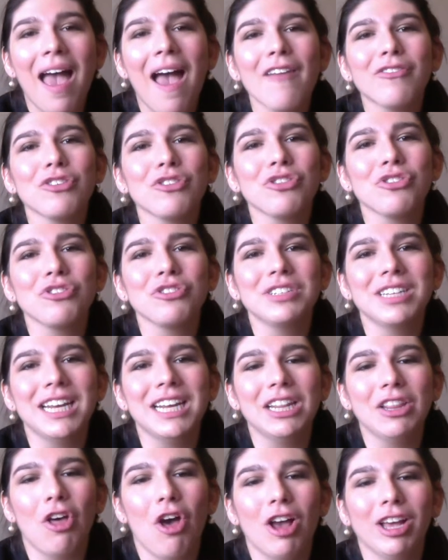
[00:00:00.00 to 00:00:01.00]
After
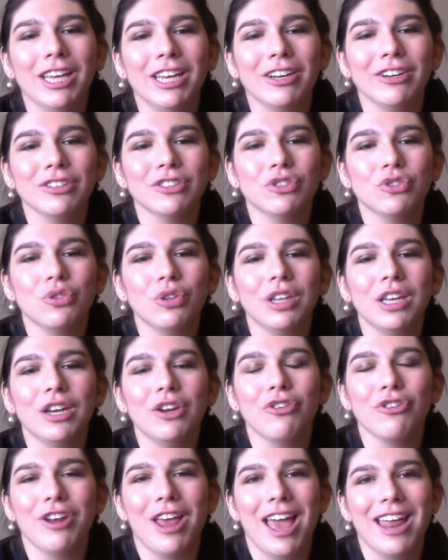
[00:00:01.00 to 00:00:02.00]
13 long years, Julian
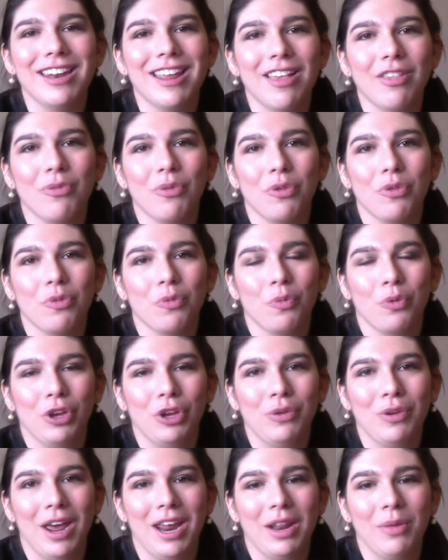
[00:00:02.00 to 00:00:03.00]
Hernandez was
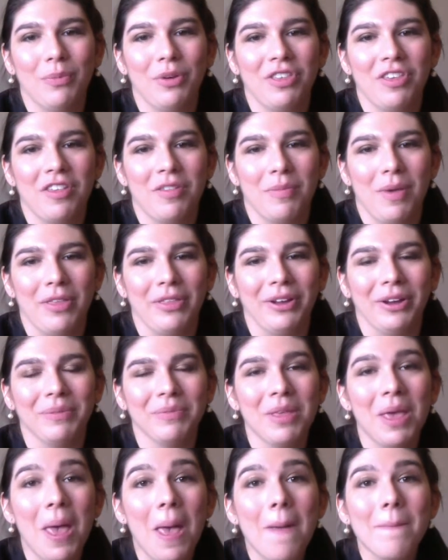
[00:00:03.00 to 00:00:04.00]
reunited with his mother.
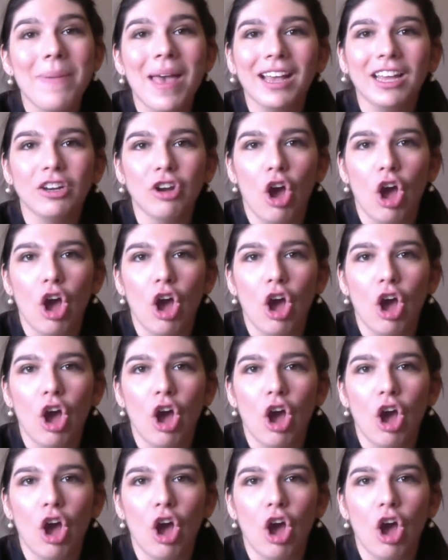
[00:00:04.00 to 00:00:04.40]
Back in